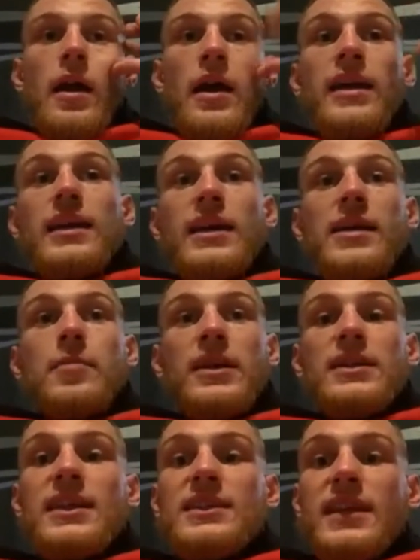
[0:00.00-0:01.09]
he
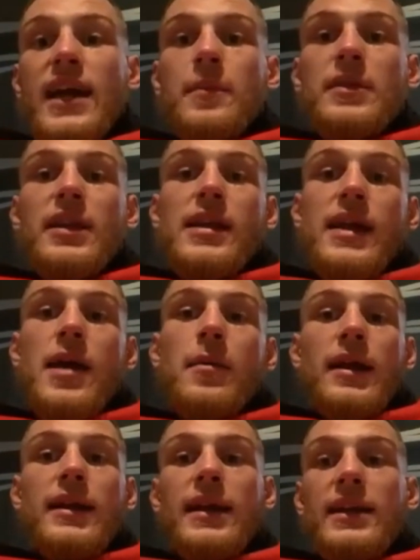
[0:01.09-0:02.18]
brings his game to the table,
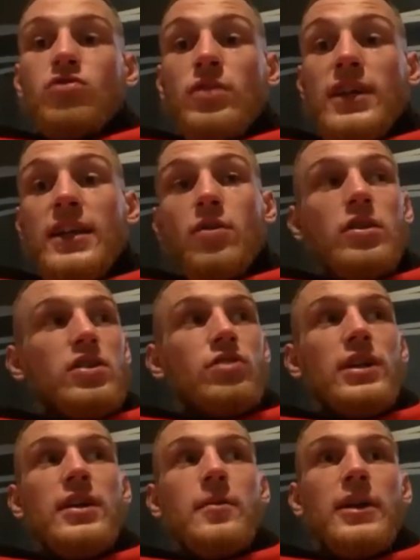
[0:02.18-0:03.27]
and it's really good. It's
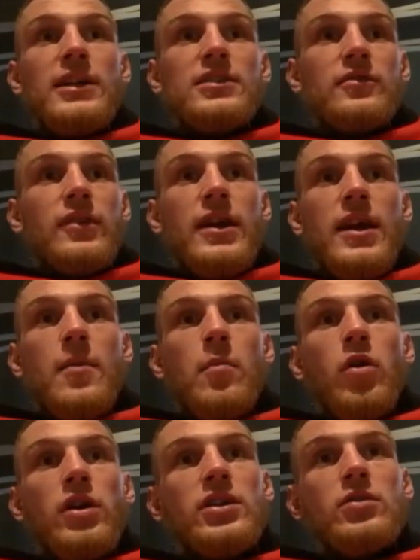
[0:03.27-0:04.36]
really impressive. Um, but
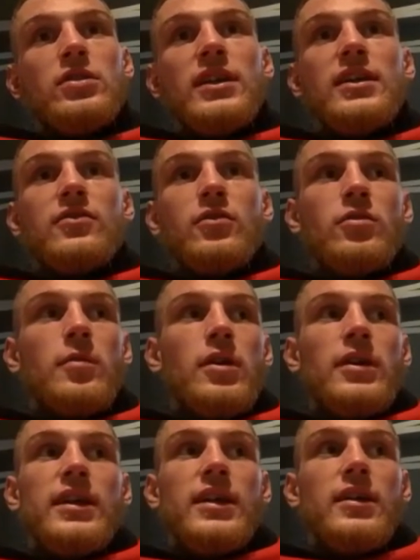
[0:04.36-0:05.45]
I do think he's vulnerable. I
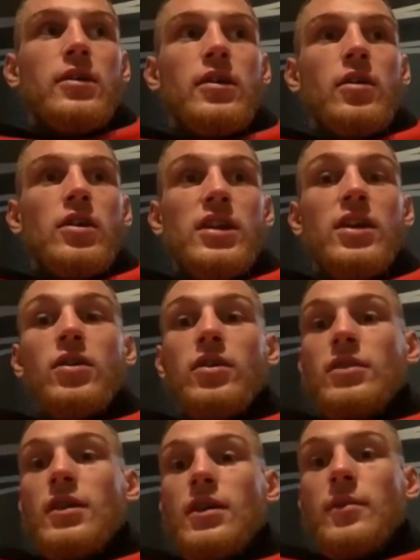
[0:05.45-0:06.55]
think I, I think I
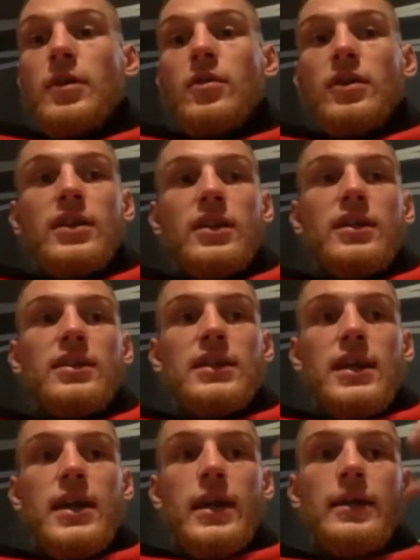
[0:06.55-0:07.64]
could knock him out. I think he's
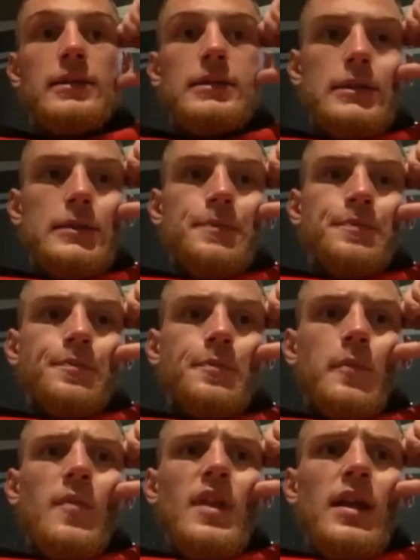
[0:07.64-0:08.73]
uh
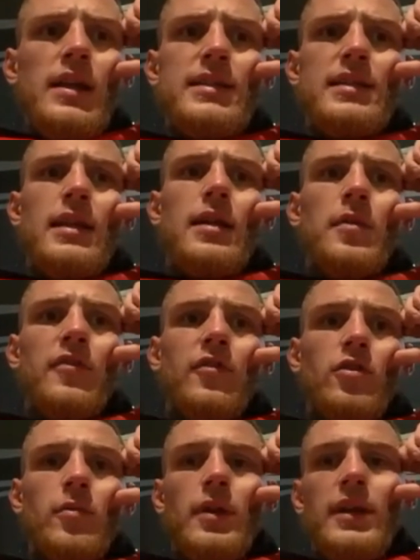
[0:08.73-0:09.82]
he's a little bit
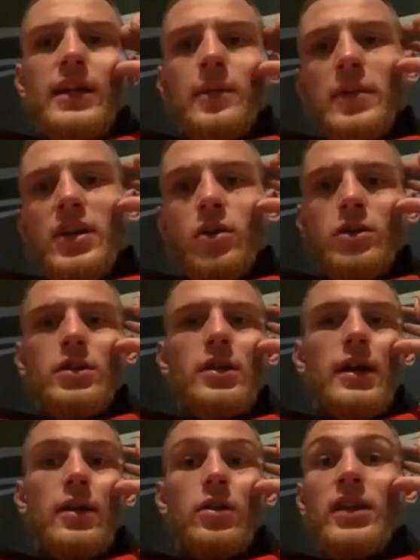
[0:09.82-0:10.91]
vulnerable. He can be hurt,
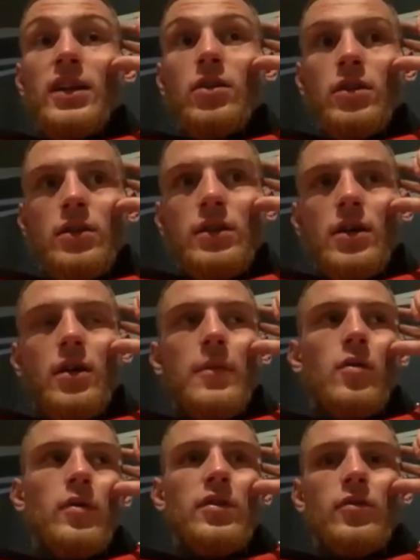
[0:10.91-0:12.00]
and I think I could knock him out
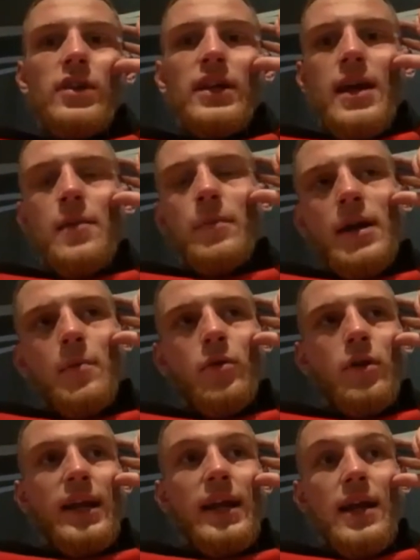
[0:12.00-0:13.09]
with the right game plan.
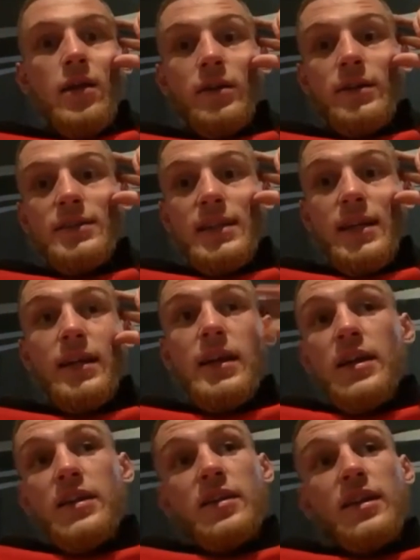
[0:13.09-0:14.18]
But again, like I said,
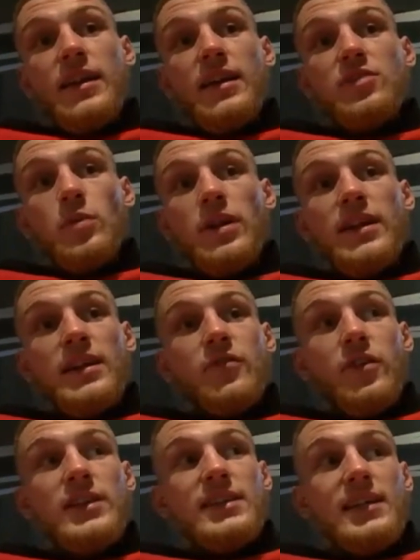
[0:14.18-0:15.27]
it's one of these
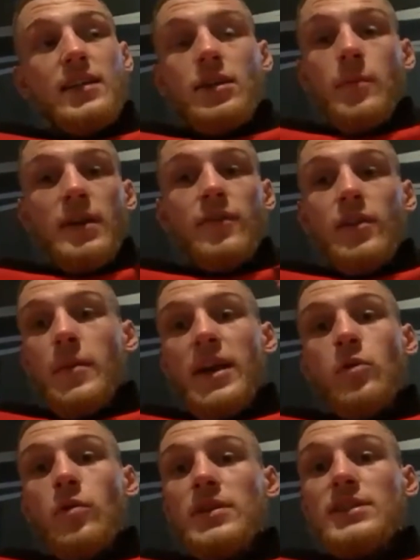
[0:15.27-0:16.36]
fights at the top level. You make
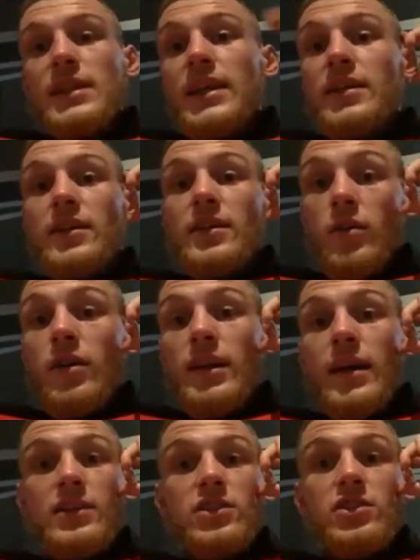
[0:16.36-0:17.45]
one mistake, you're on the
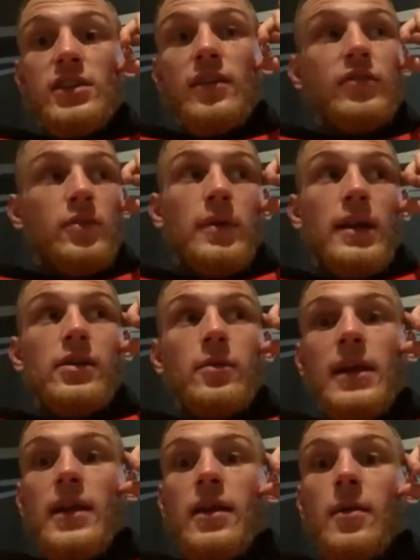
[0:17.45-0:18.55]
arse yourself. You're pl you're
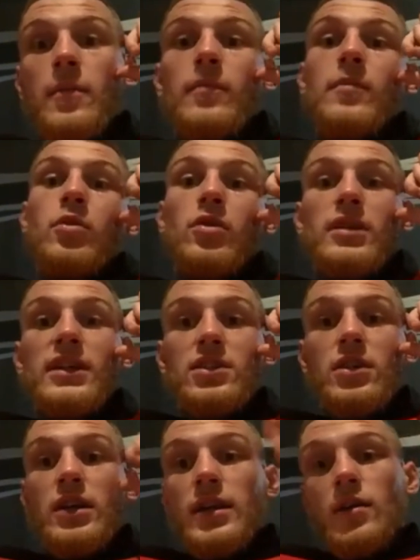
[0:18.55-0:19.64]
planning on putting this
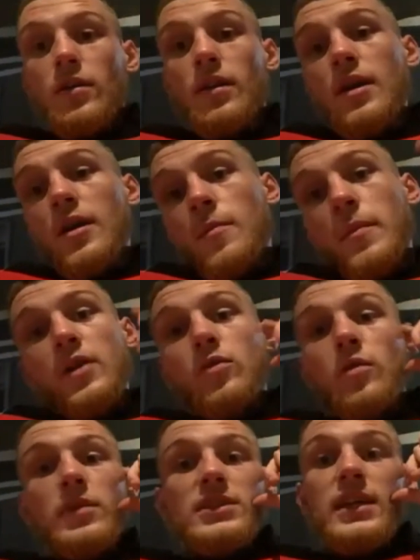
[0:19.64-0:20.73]
guy down, make one
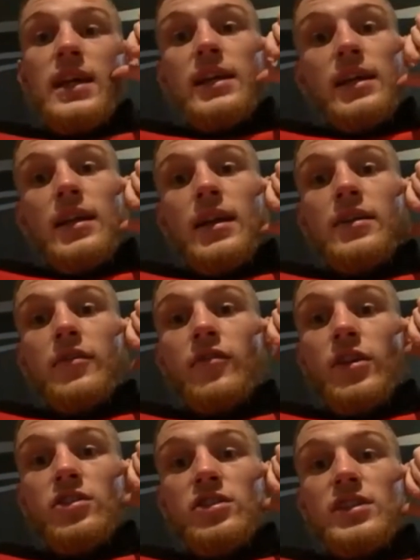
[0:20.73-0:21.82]
mistake, and, and you
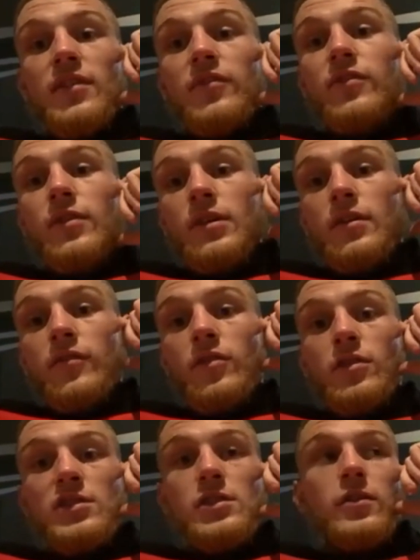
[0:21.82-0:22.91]
find yourself on the
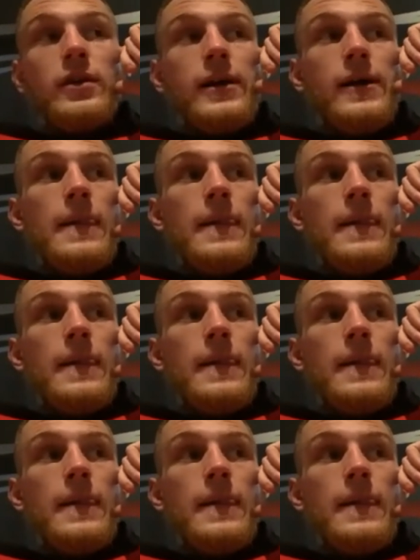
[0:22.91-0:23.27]
floor. So, uh,